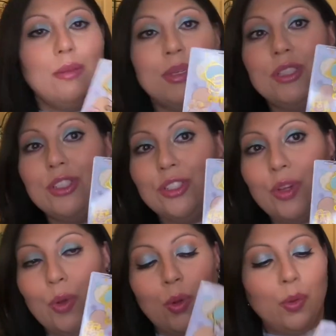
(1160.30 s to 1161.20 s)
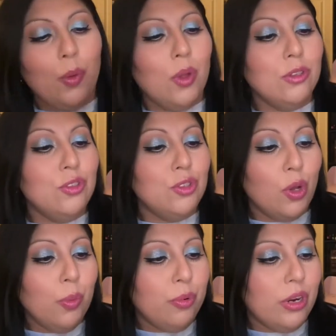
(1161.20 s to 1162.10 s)
It's so,
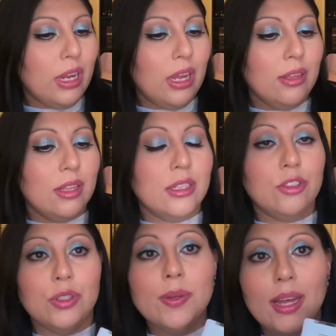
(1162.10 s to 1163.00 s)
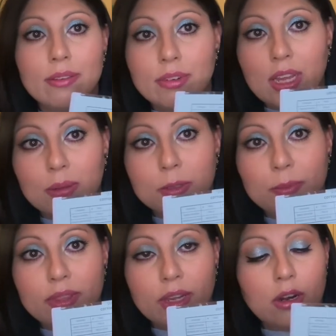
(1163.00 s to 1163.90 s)
so pretty. They do have names,
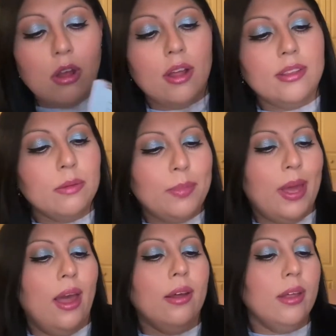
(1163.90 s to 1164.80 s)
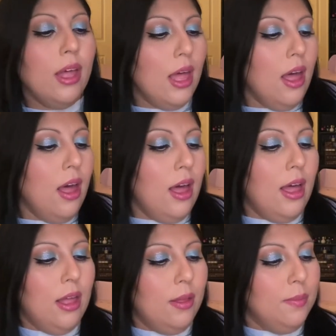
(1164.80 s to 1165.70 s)
but they're on the back.
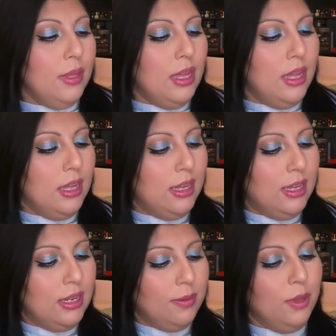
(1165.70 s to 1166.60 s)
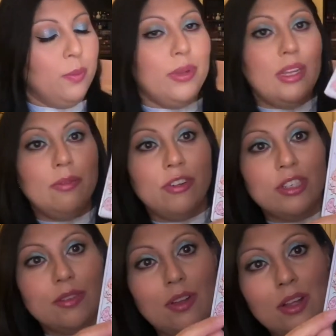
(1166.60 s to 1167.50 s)
Let me open it.
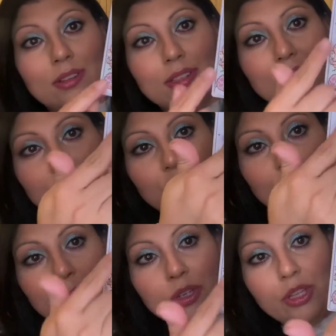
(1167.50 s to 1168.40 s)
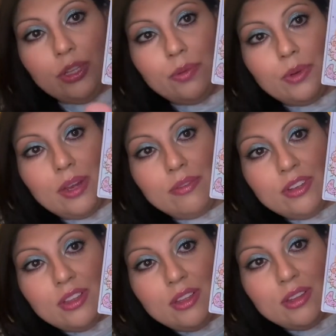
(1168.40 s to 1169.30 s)
First of all, super cute,
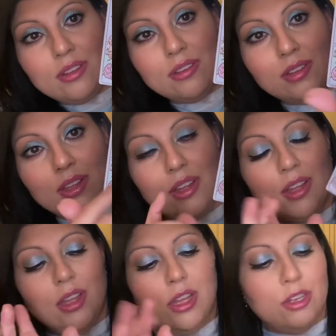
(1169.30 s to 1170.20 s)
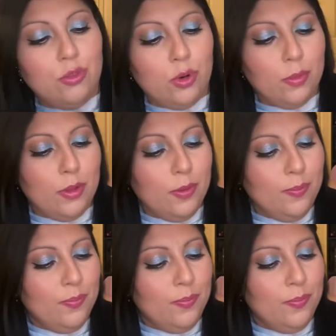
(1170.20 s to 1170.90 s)
everything adorable.